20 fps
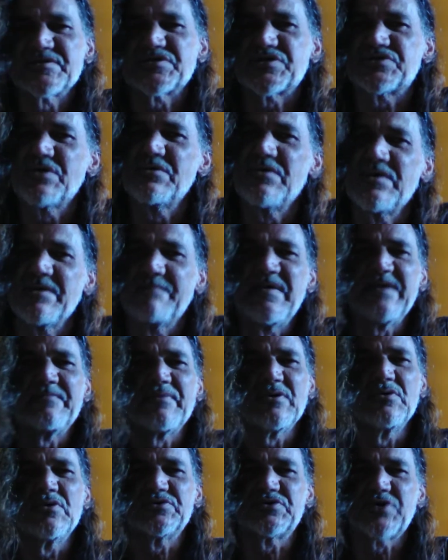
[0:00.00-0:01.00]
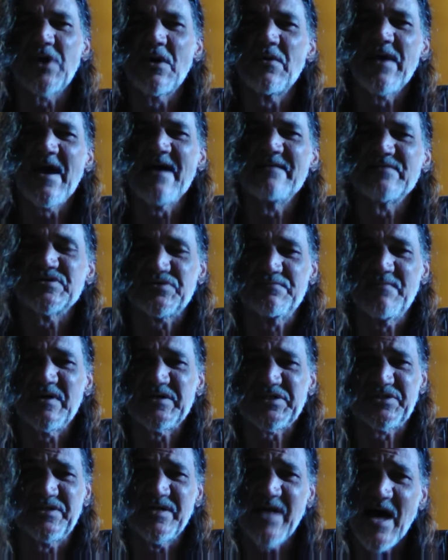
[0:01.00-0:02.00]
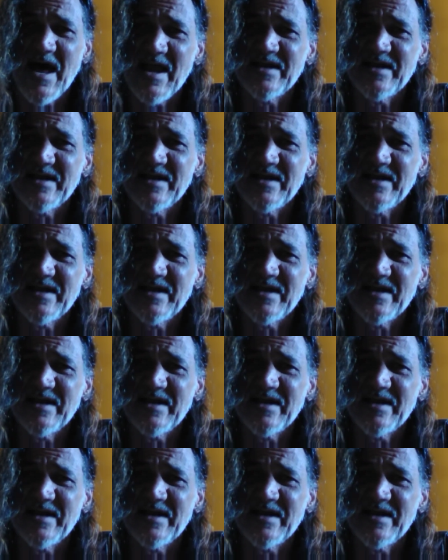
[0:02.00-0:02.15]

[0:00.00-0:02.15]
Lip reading: don't have as much knowledge as me